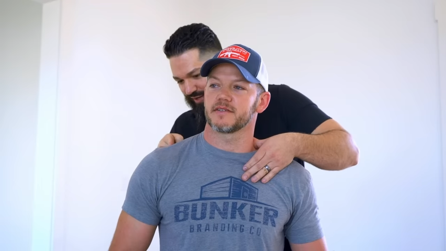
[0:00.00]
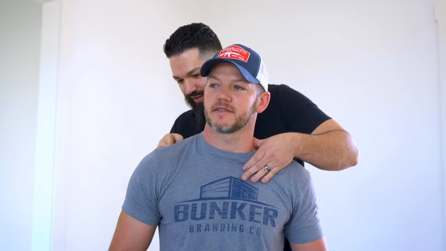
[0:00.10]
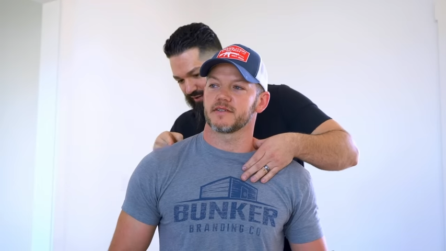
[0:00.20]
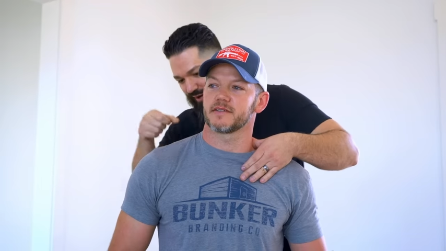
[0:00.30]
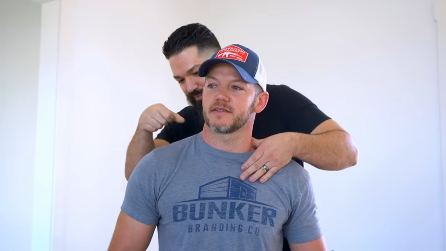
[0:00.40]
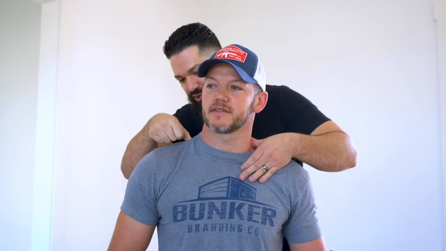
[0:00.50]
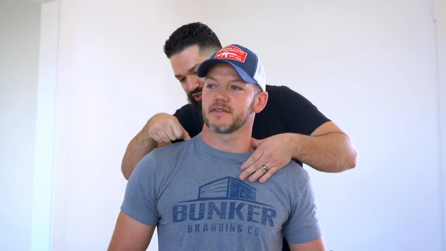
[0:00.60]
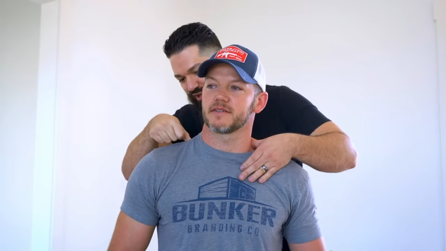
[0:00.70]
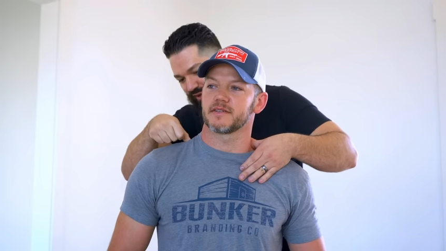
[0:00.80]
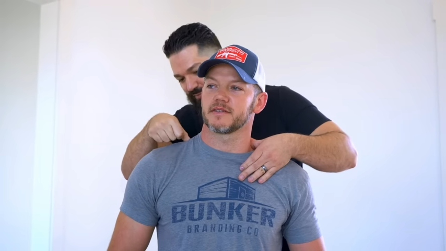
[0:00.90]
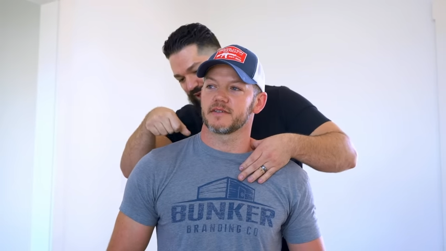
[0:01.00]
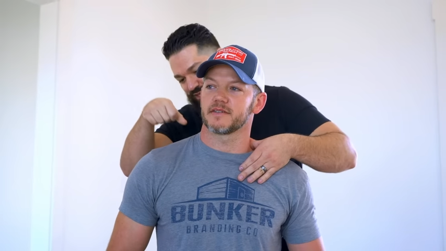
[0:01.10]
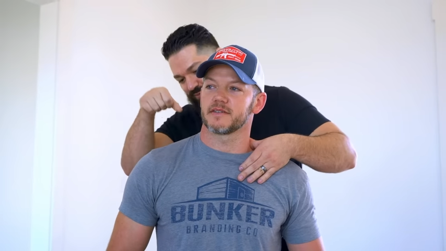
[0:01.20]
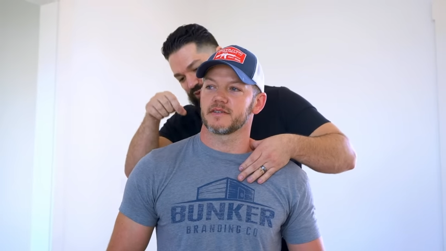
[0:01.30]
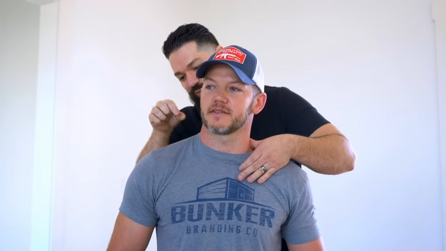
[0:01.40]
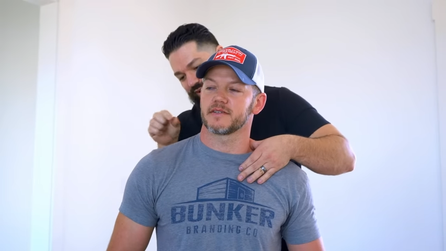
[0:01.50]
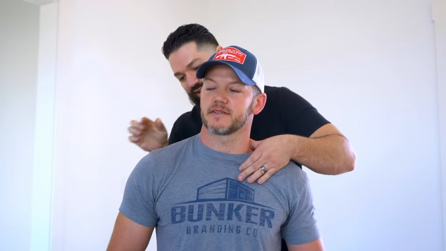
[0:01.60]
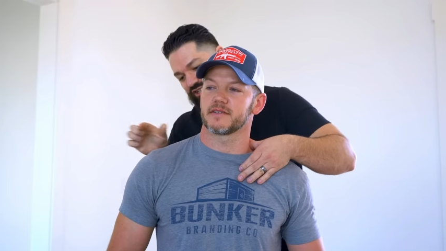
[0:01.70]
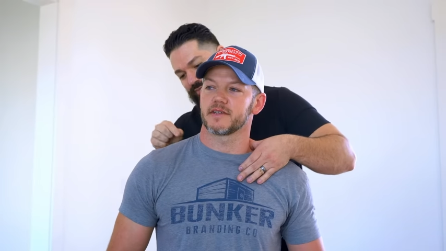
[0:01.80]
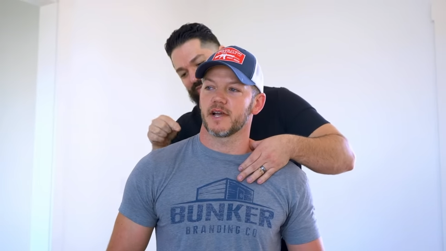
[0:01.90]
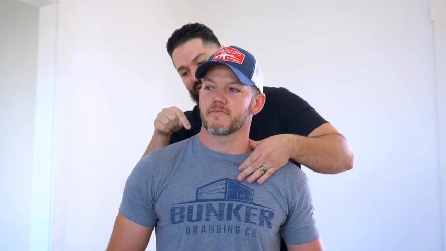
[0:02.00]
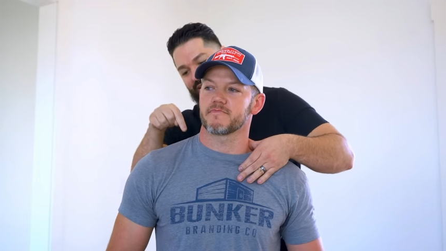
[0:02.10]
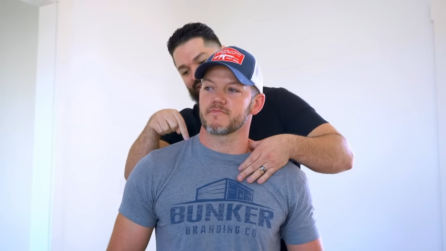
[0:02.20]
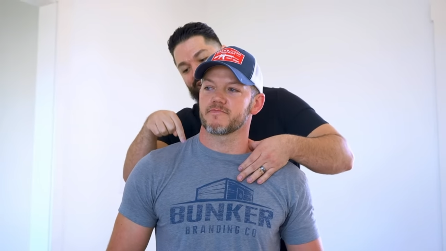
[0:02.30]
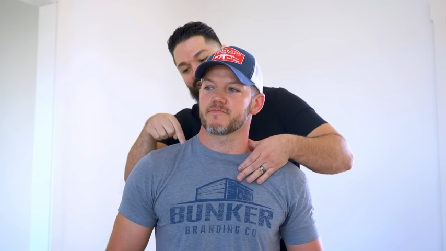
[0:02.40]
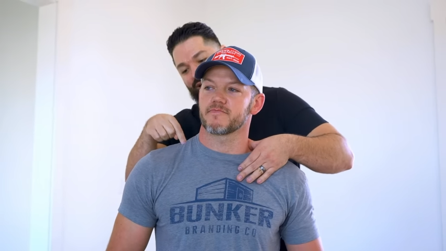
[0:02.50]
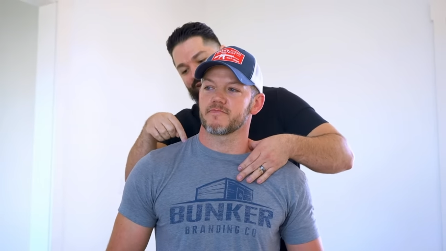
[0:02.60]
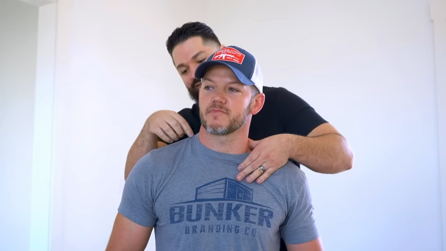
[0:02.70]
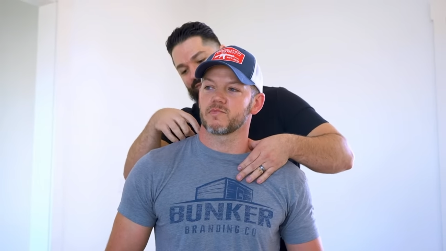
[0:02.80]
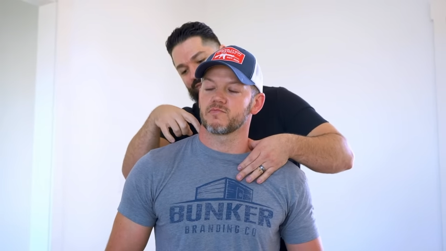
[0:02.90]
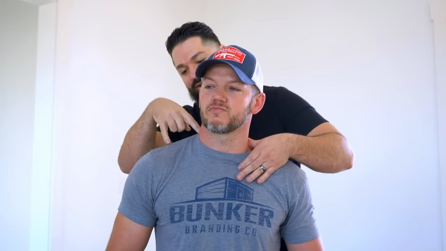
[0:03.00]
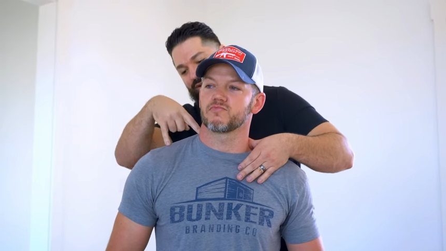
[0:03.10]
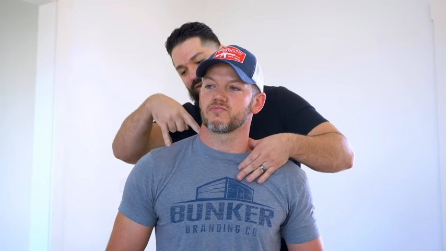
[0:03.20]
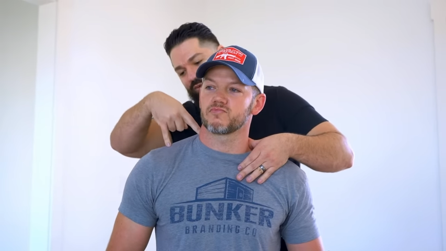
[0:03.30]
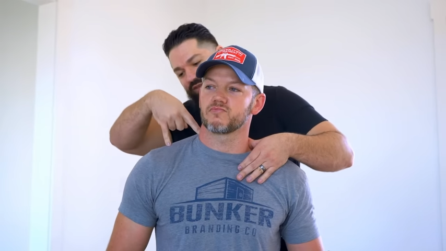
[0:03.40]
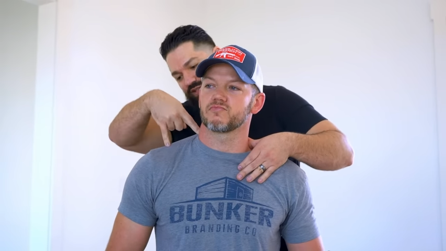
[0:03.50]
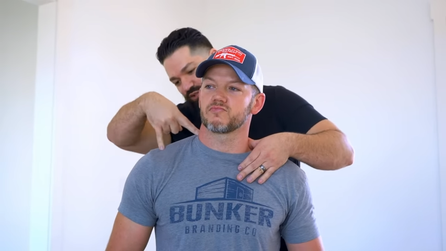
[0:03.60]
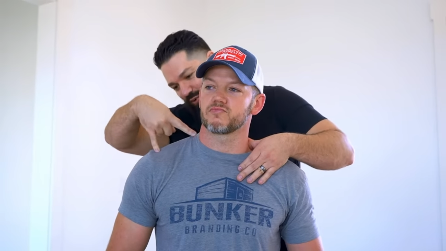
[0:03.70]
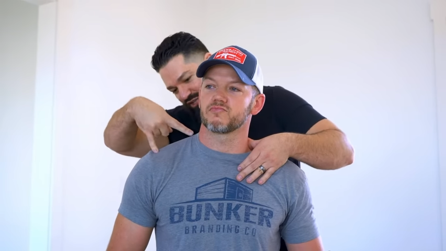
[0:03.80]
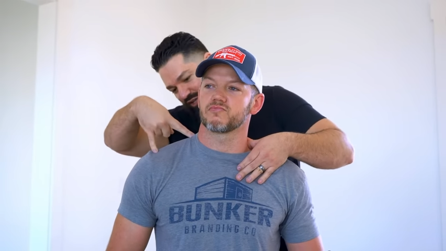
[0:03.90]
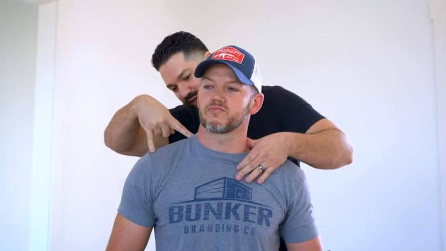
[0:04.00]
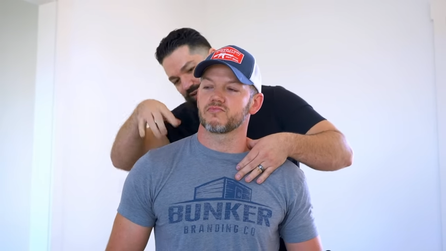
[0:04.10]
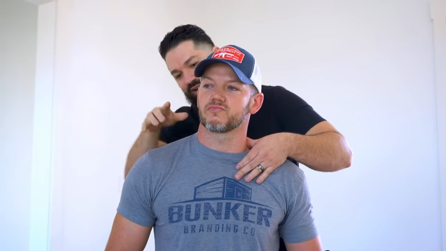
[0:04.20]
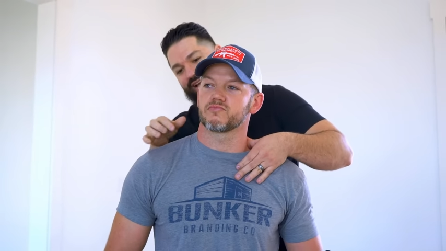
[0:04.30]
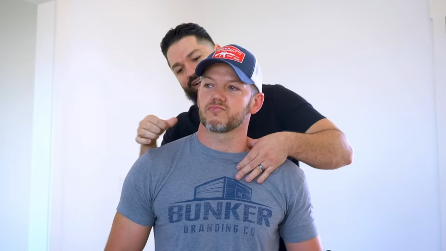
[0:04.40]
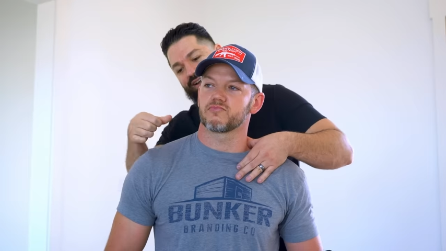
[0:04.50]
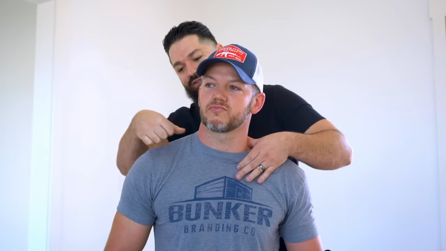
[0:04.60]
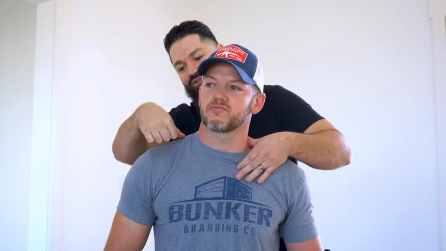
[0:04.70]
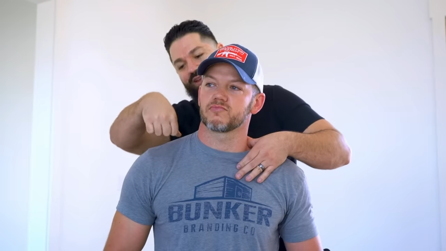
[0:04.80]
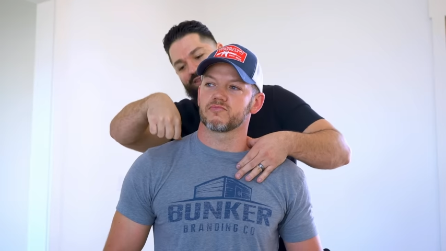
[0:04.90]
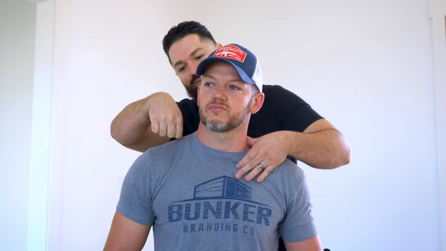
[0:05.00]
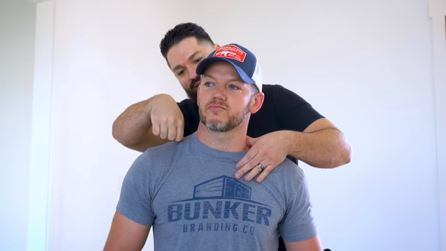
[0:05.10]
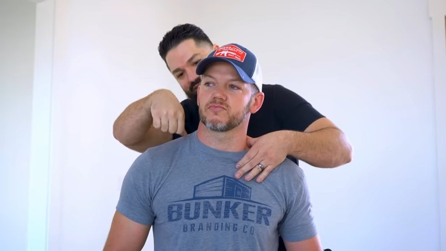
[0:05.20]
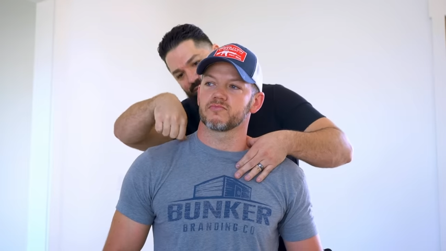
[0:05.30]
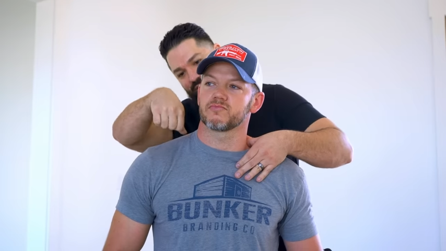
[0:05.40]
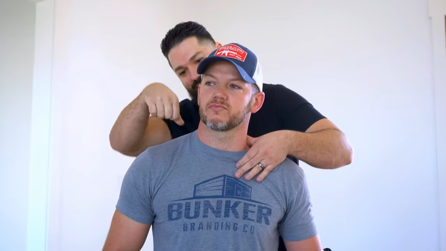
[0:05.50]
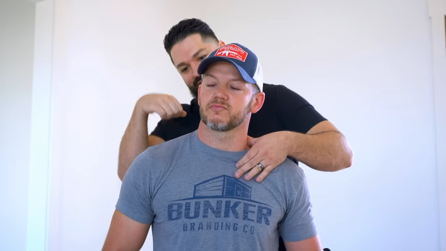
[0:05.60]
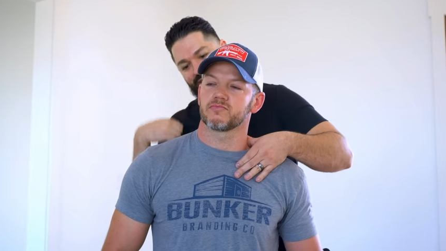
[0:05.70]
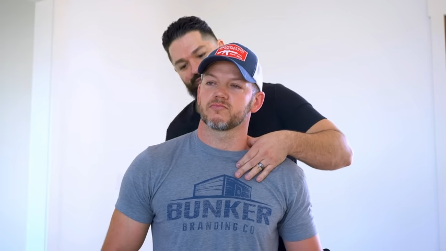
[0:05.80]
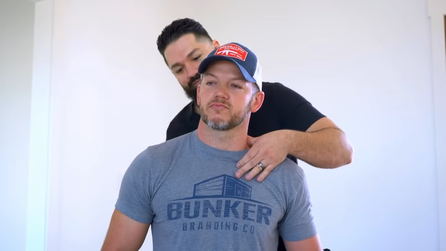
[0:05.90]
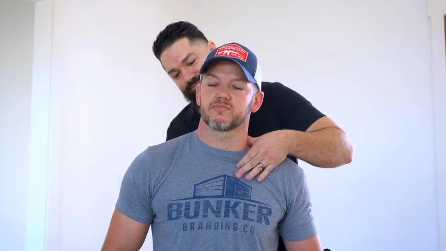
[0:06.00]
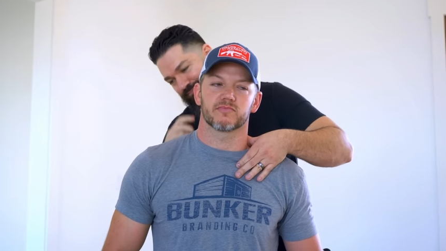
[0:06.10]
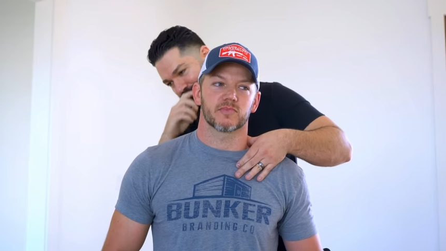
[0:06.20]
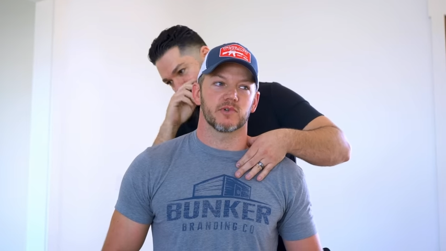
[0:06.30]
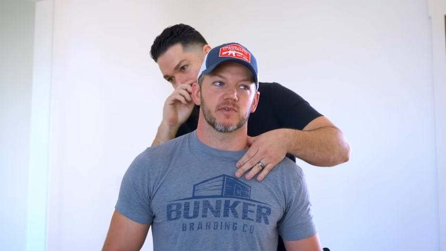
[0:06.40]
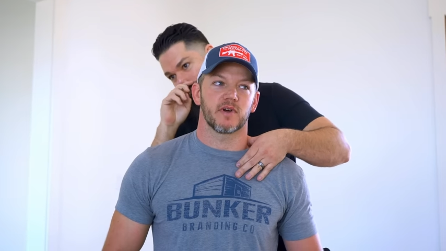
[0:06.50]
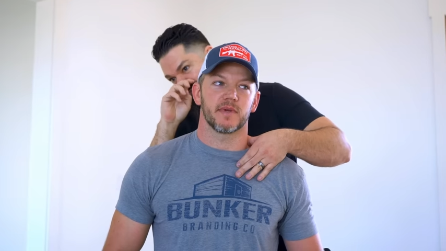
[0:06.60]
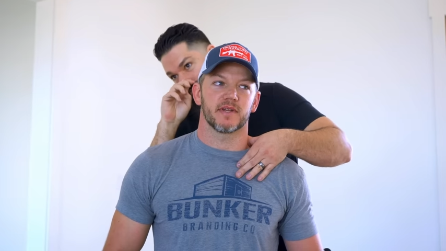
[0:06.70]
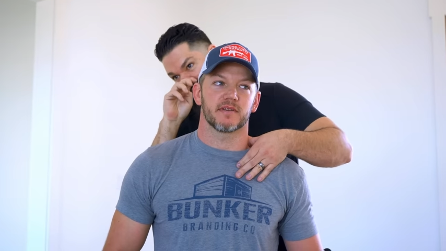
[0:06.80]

Speaker 1: right here and I pushed on it, pounds per square inch, I'm yeah. activating a lot of them. When they stretch and elongate, now there's not as many of them under my thumb.
Speaker 2: Cool. I mean,